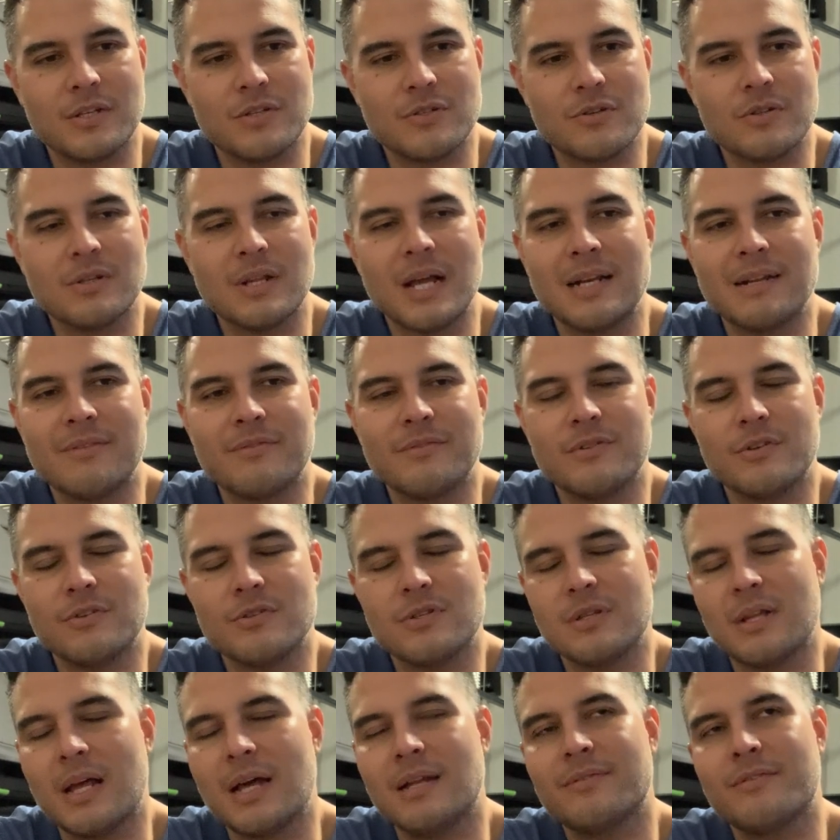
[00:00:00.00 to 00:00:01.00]
there's a lot of
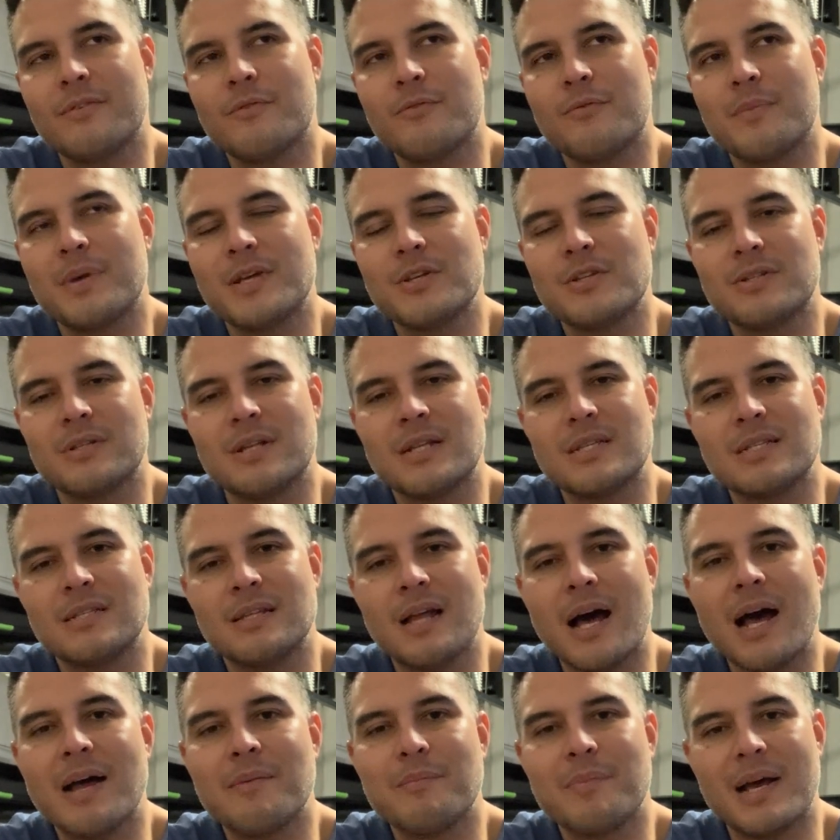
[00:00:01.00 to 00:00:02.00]
there's a lot of information that's
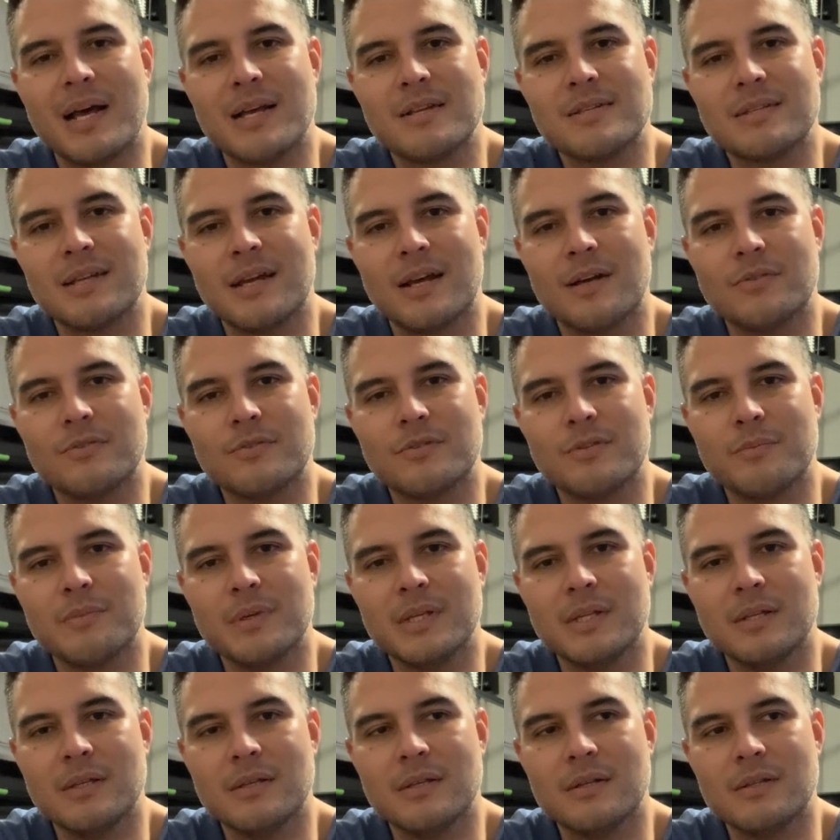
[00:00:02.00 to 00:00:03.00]
not passed down to the
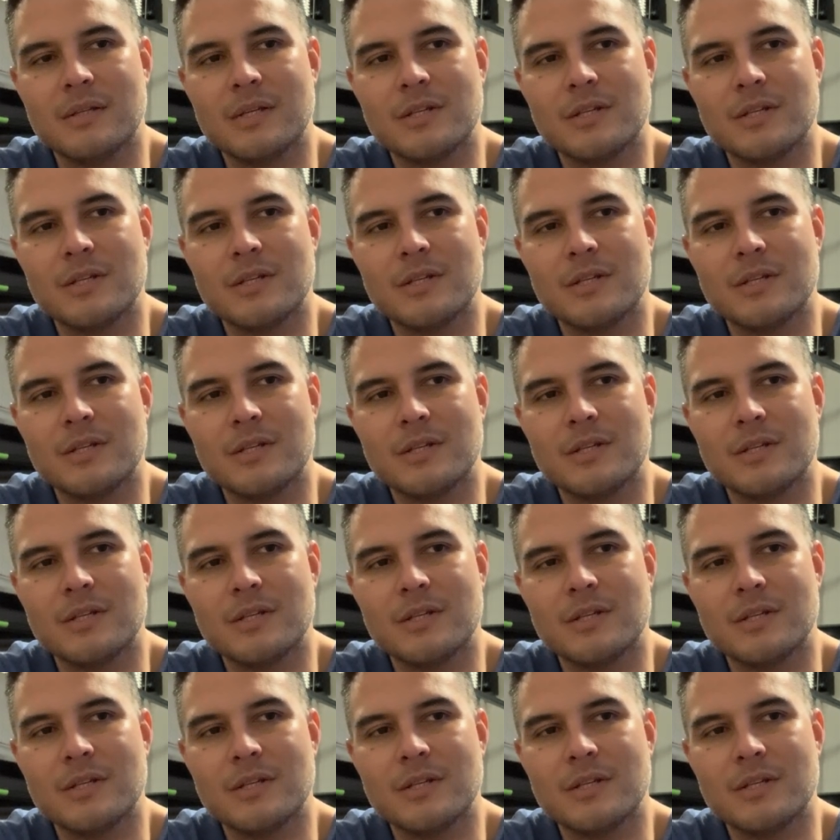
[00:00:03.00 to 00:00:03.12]
media.